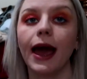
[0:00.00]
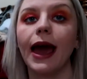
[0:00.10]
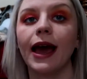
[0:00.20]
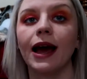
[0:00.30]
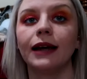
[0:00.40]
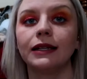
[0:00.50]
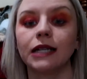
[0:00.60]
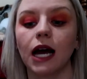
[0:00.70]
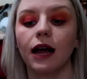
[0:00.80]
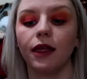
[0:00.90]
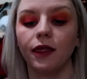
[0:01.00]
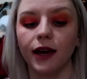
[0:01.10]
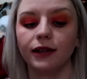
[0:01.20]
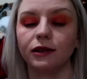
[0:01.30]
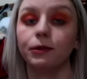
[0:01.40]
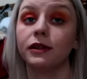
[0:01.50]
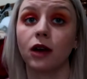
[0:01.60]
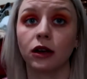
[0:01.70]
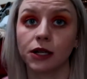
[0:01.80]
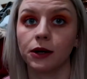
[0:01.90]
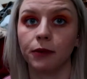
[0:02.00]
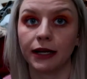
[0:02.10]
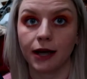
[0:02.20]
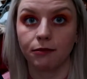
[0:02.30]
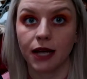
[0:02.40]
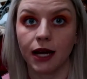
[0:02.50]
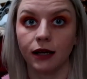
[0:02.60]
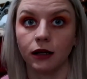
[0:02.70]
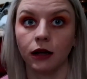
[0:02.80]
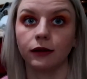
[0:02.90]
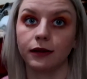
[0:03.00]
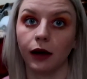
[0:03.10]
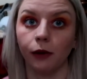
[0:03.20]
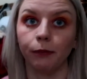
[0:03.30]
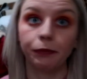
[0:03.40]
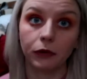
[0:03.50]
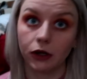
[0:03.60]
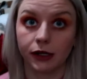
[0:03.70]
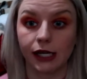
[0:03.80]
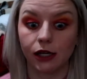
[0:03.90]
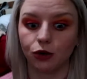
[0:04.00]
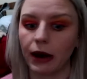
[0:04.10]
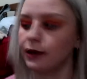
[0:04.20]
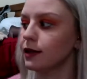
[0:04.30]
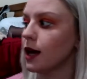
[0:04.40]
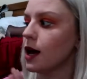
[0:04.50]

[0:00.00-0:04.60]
and this was also in my top 10, so you'll see it twice.